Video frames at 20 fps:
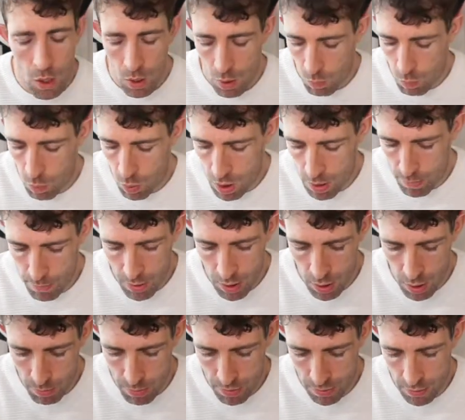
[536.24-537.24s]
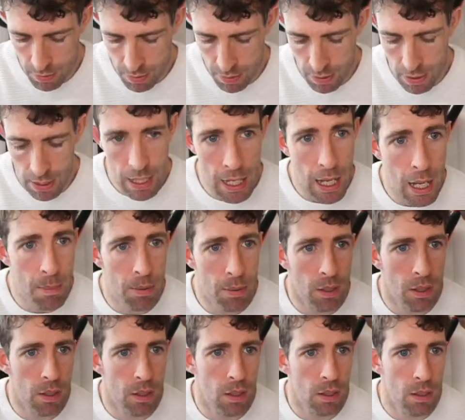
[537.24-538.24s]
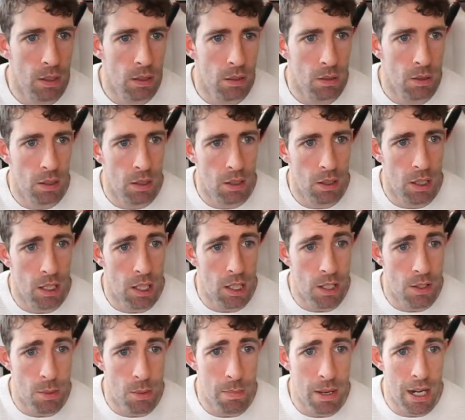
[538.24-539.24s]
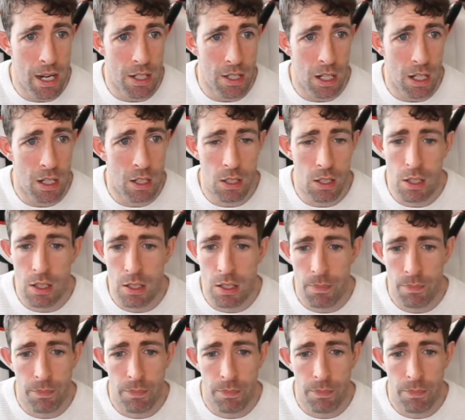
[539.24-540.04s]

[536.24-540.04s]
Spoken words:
what I'm hoping that's going to happen is the page loads.